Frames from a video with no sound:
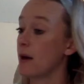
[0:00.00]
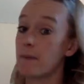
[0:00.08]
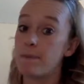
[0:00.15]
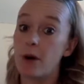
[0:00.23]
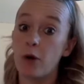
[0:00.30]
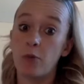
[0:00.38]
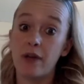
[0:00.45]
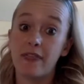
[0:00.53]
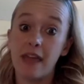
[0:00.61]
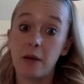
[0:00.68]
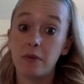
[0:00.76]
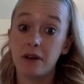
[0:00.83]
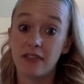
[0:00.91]
But when
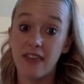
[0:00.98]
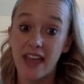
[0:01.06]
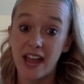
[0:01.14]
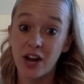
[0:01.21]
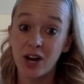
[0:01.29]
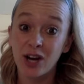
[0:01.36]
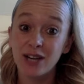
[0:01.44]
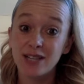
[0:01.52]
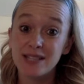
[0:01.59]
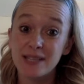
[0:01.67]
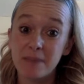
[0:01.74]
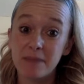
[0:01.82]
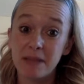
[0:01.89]
they were there,
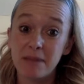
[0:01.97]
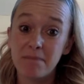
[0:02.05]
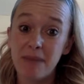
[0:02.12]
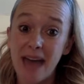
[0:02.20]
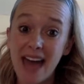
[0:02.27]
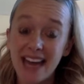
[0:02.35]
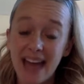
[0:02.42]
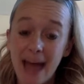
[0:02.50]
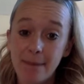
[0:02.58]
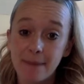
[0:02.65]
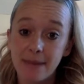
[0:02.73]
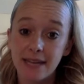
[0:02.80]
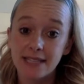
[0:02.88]
something bad
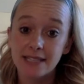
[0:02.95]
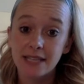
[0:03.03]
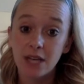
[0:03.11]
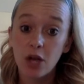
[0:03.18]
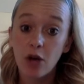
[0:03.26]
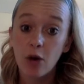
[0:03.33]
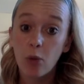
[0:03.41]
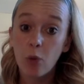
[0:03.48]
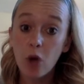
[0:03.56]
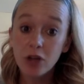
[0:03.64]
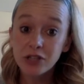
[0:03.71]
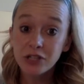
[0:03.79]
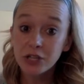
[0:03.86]
happened.
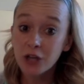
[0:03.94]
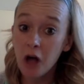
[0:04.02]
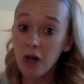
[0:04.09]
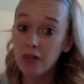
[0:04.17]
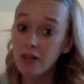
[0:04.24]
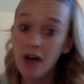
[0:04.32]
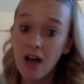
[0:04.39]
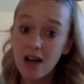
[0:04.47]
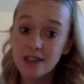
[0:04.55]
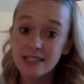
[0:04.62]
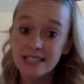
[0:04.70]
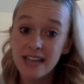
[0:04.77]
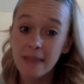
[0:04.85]
Walter got
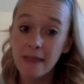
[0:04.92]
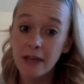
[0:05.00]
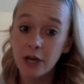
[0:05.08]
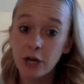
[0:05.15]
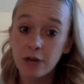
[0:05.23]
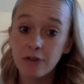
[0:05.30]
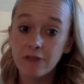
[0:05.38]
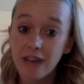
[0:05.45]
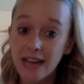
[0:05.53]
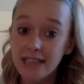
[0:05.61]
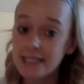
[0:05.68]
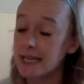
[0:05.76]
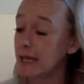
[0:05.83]
lost and they couldn't
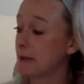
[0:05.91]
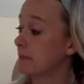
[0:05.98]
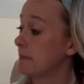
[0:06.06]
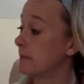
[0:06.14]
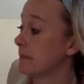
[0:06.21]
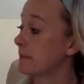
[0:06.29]
find him.